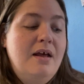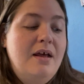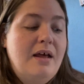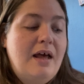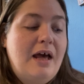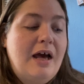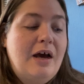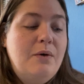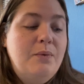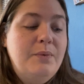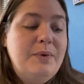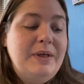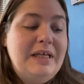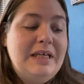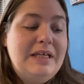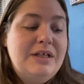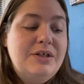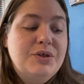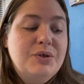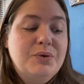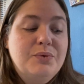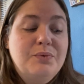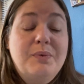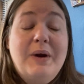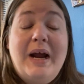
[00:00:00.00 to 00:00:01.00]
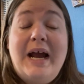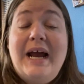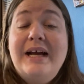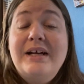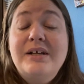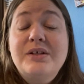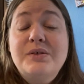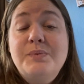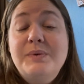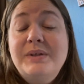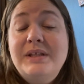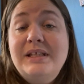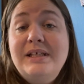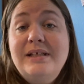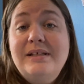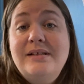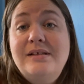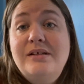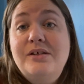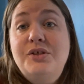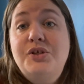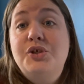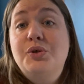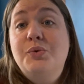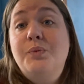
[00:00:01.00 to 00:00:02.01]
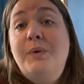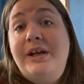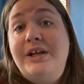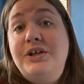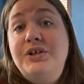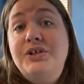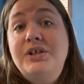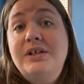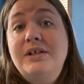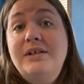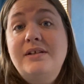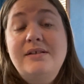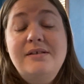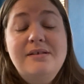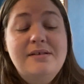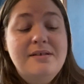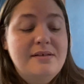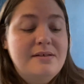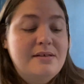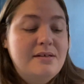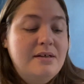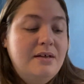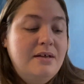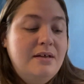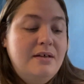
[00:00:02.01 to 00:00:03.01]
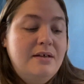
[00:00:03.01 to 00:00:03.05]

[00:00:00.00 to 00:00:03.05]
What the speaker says: how we interact with these situations